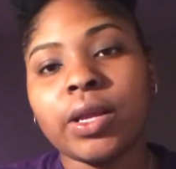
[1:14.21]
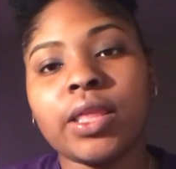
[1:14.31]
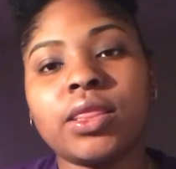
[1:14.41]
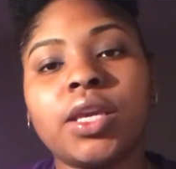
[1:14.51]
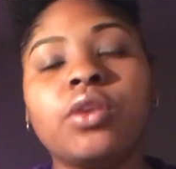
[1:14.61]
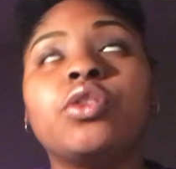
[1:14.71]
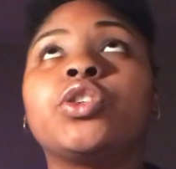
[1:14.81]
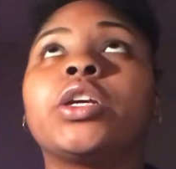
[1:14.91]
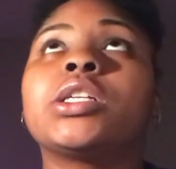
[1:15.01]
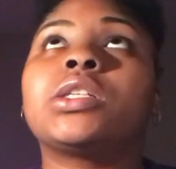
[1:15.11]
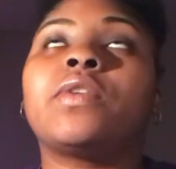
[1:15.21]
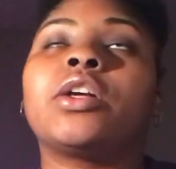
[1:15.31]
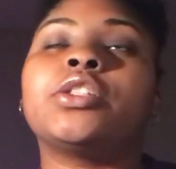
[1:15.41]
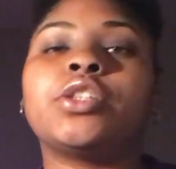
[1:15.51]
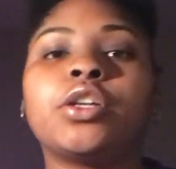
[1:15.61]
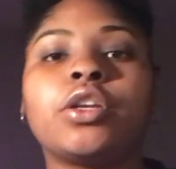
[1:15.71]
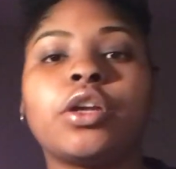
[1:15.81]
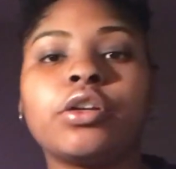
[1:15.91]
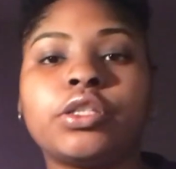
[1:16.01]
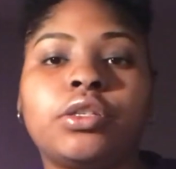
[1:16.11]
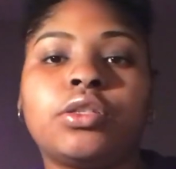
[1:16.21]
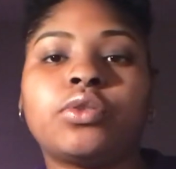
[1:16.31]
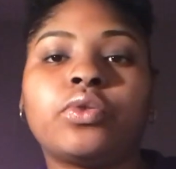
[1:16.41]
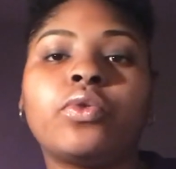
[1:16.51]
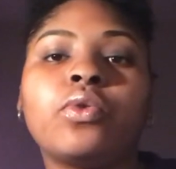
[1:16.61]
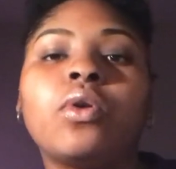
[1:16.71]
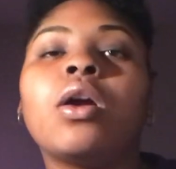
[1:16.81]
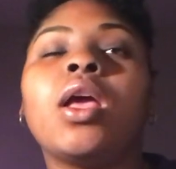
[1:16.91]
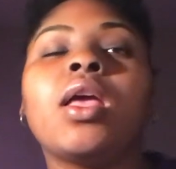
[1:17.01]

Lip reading: and then you transfer to nursing school.